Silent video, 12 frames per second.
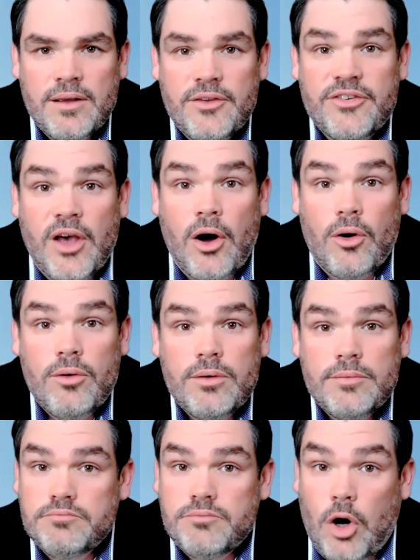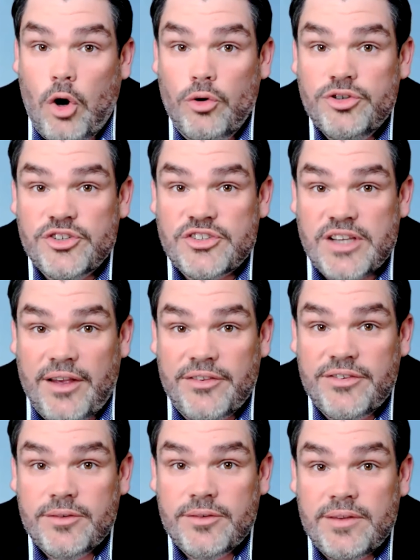So OSHA
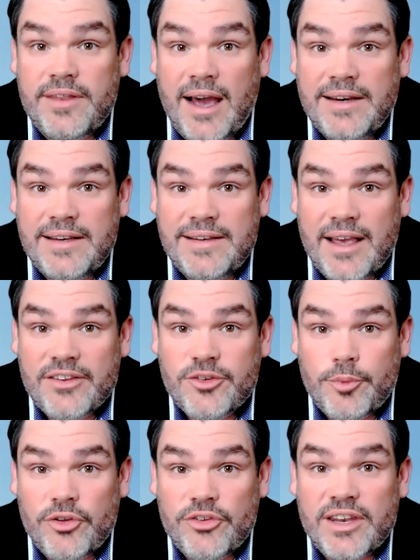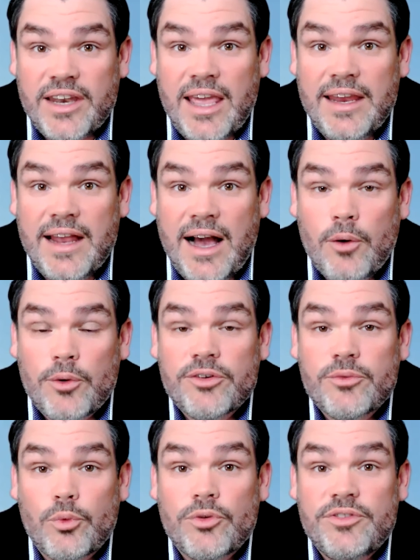says 90 decibels in 8
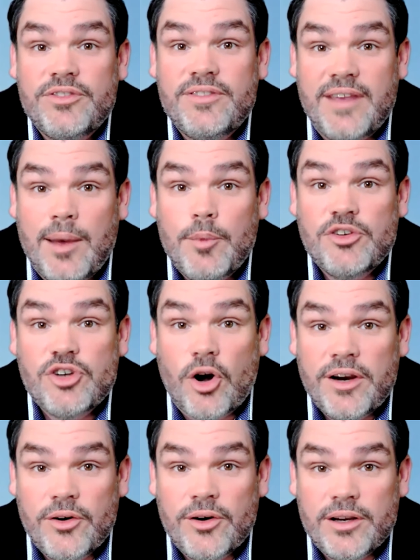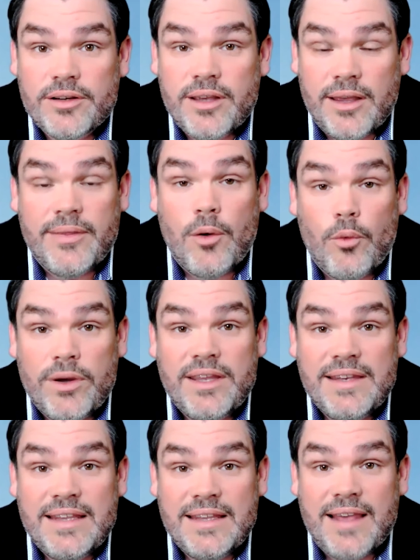hours will damage our hearing and that we
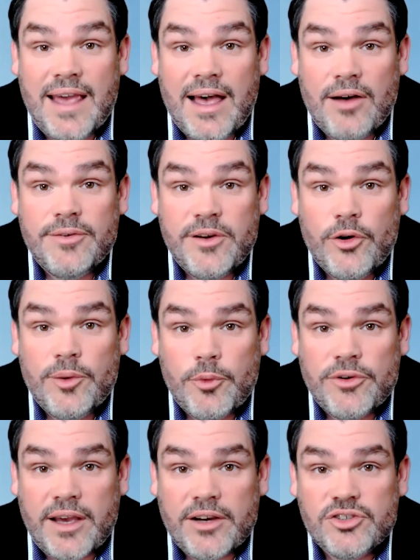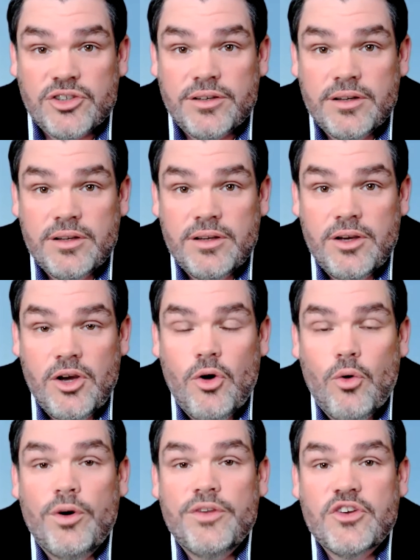need to have hearing protection.
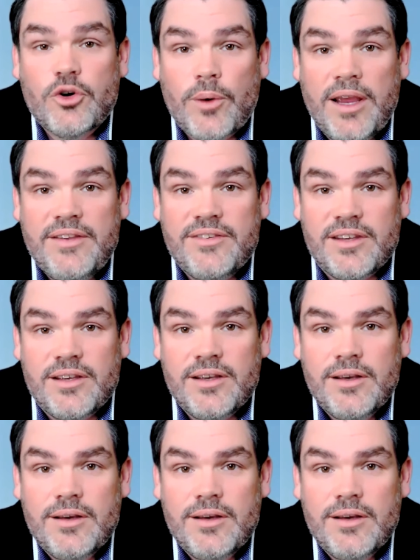What's crazy